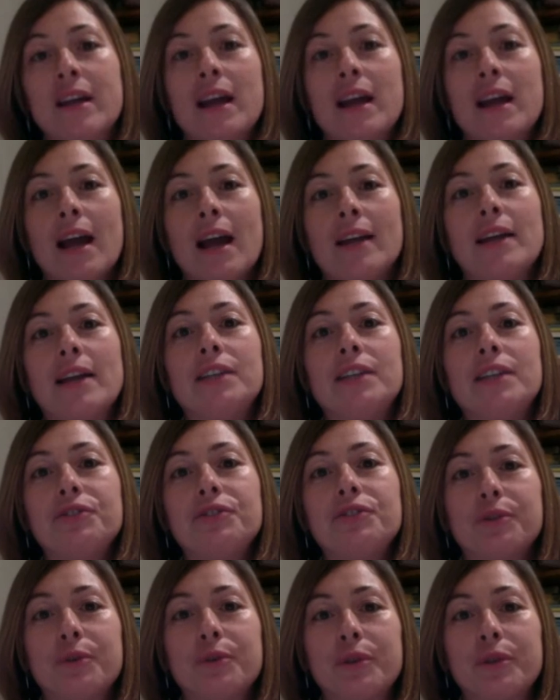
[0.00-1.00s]
and they need
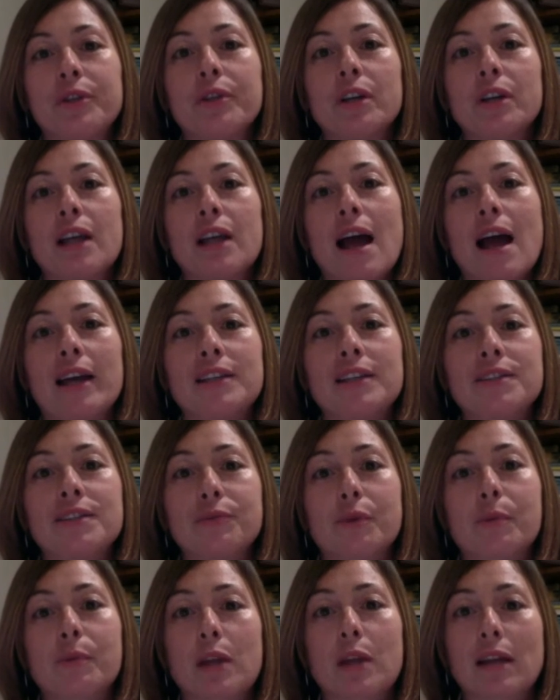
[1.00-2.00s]
to utilize
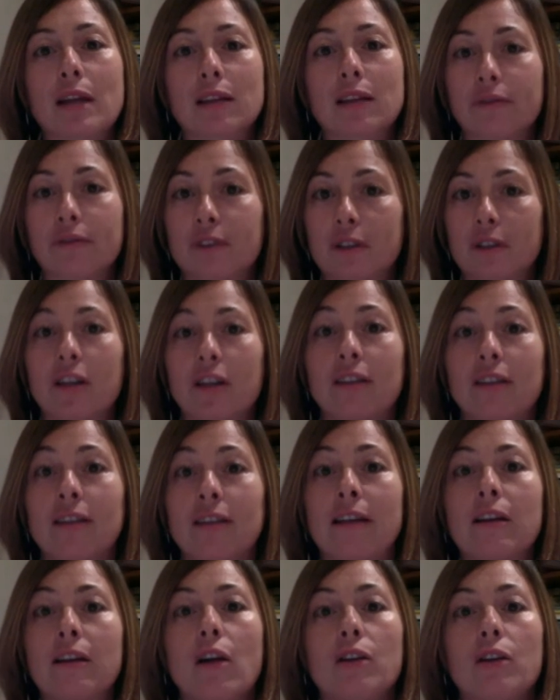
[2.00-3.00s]
reproductive
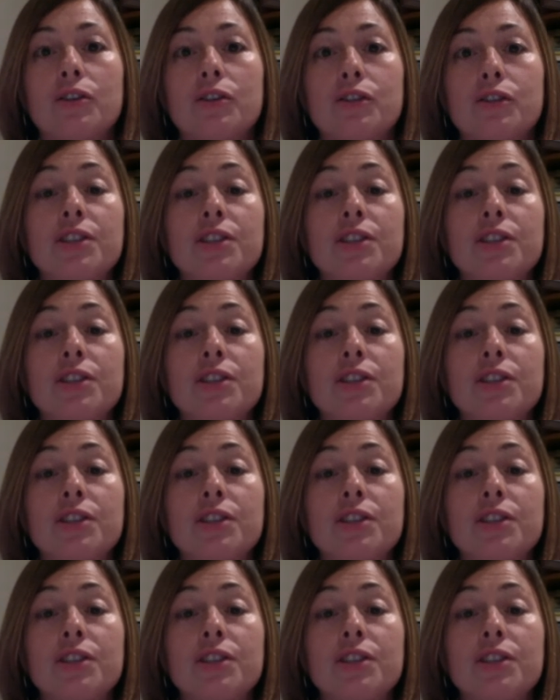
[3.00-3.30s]
technology.